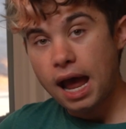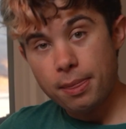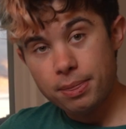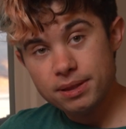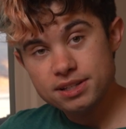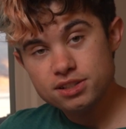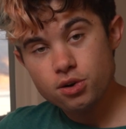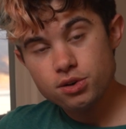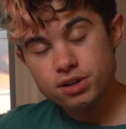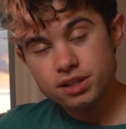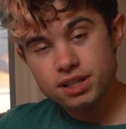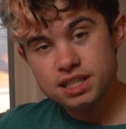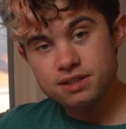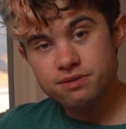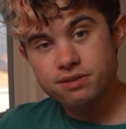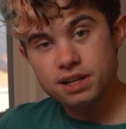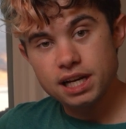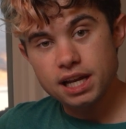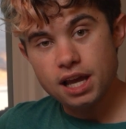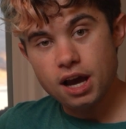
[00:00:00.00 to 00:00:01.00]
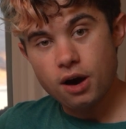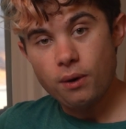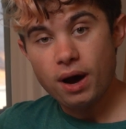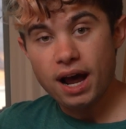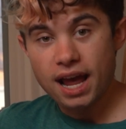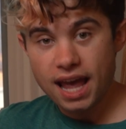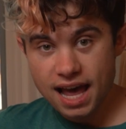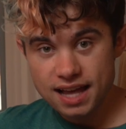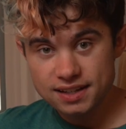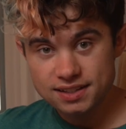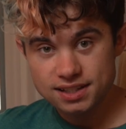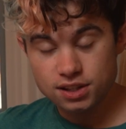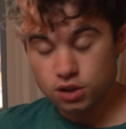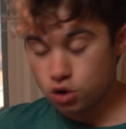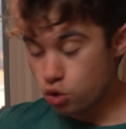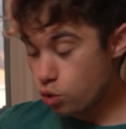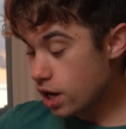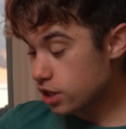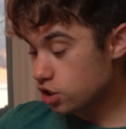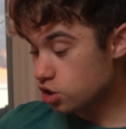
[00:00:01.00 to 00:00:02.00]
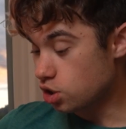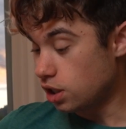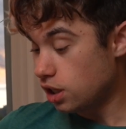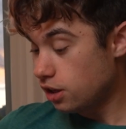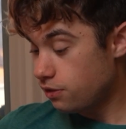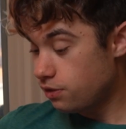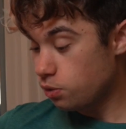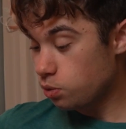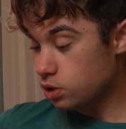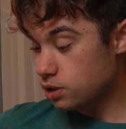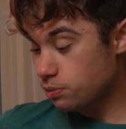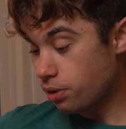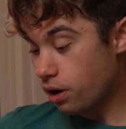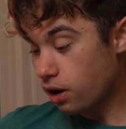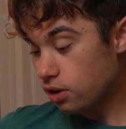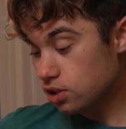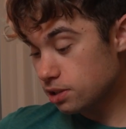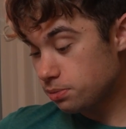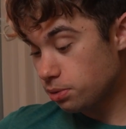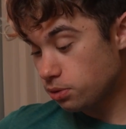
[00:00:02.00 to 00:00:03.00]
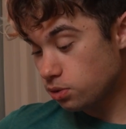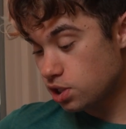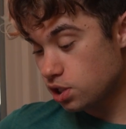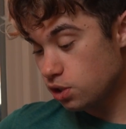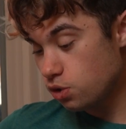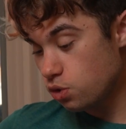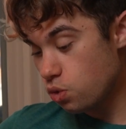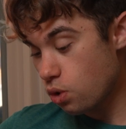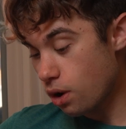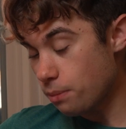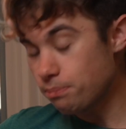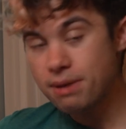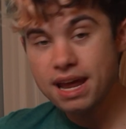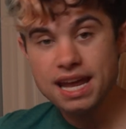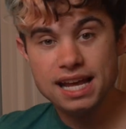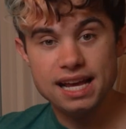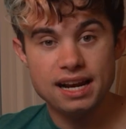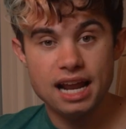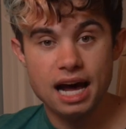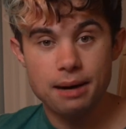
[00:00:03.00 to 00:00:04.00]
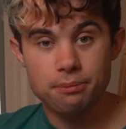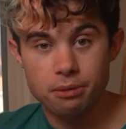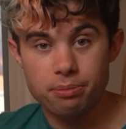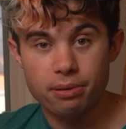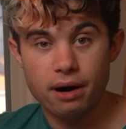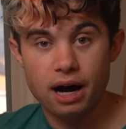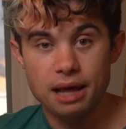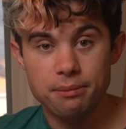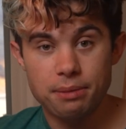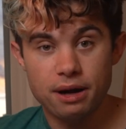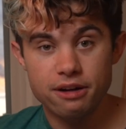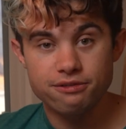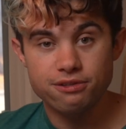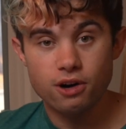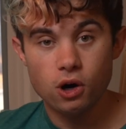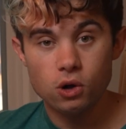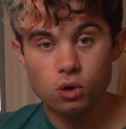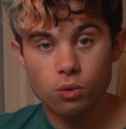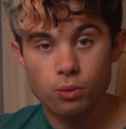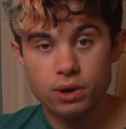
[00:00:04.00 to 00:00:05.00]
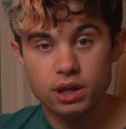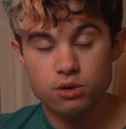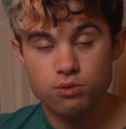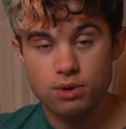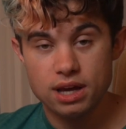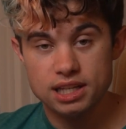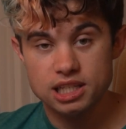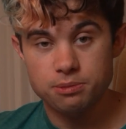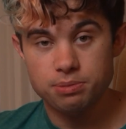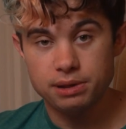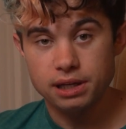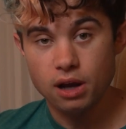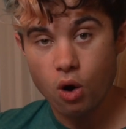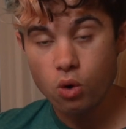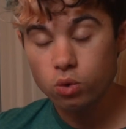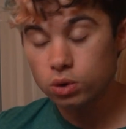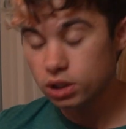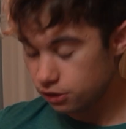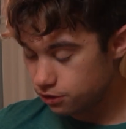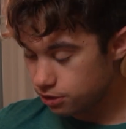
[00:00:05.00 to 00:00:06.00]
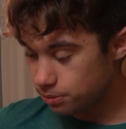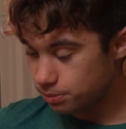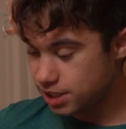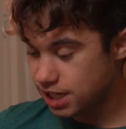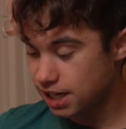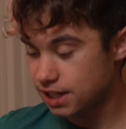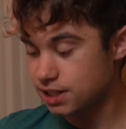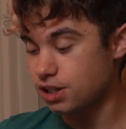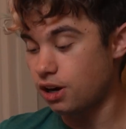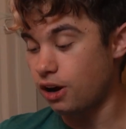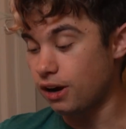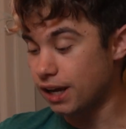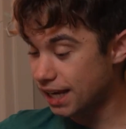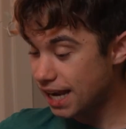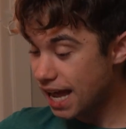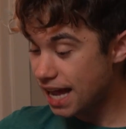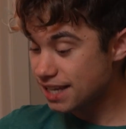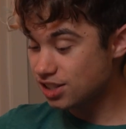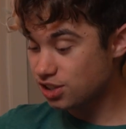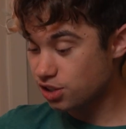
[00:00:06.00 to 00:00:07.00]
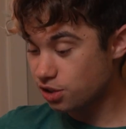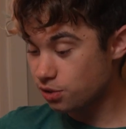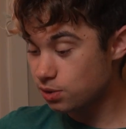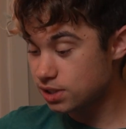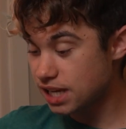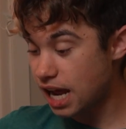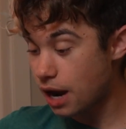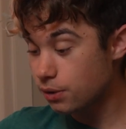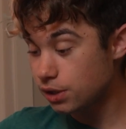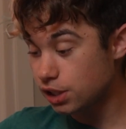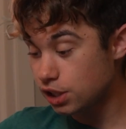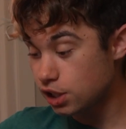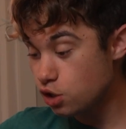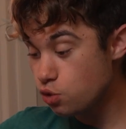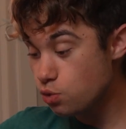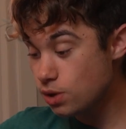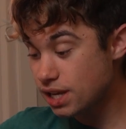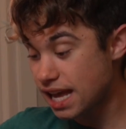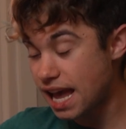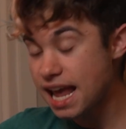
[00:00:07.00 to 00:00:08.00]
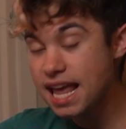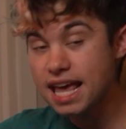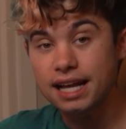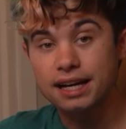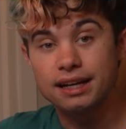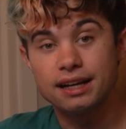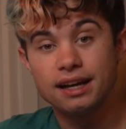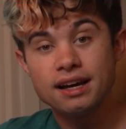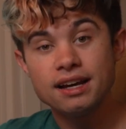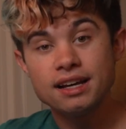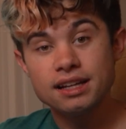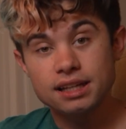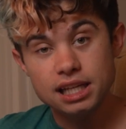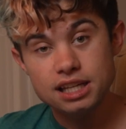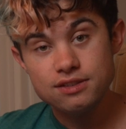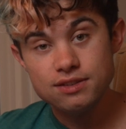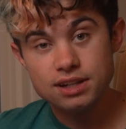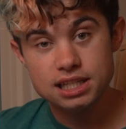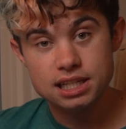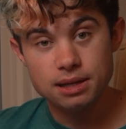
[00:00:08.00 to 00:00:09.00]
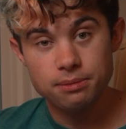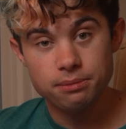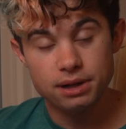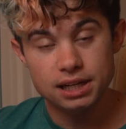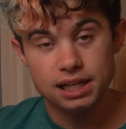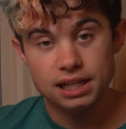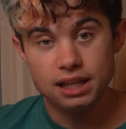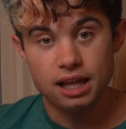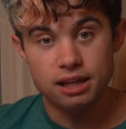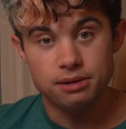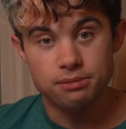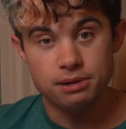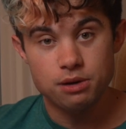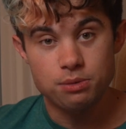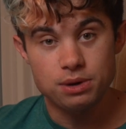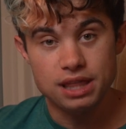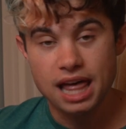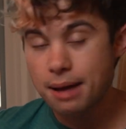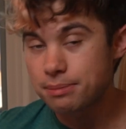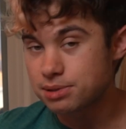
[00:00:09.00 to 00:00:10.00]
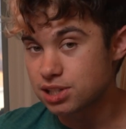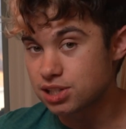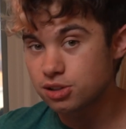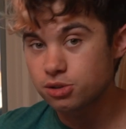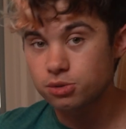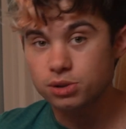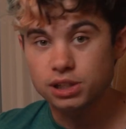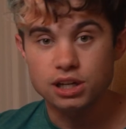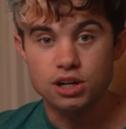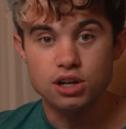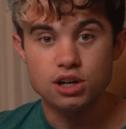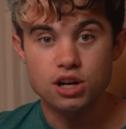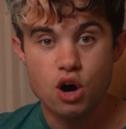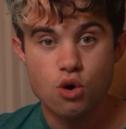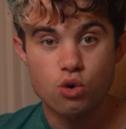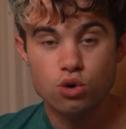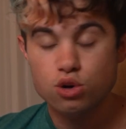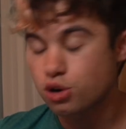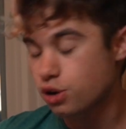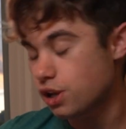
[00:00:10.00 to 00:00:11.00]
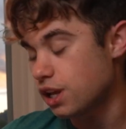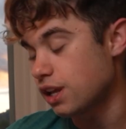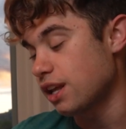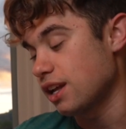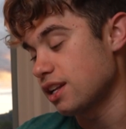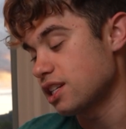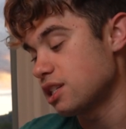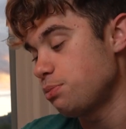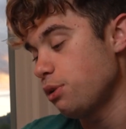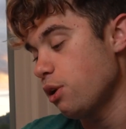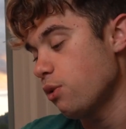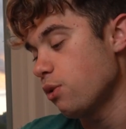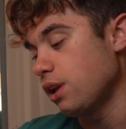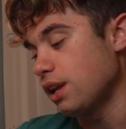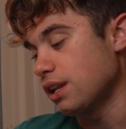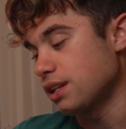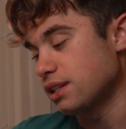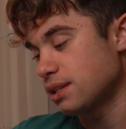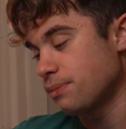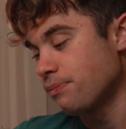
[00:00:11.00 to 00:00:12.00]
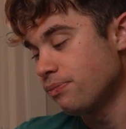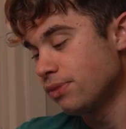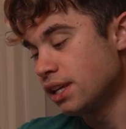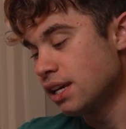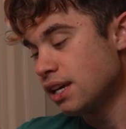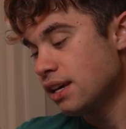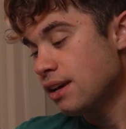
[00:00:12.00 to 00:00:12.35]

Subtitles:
At the start of this video, I asked the question if it was possible to make an apple pie by following a recipe only from TikTok, and as it turns out, you can! Even somebody like me with absolutely no cooking experience.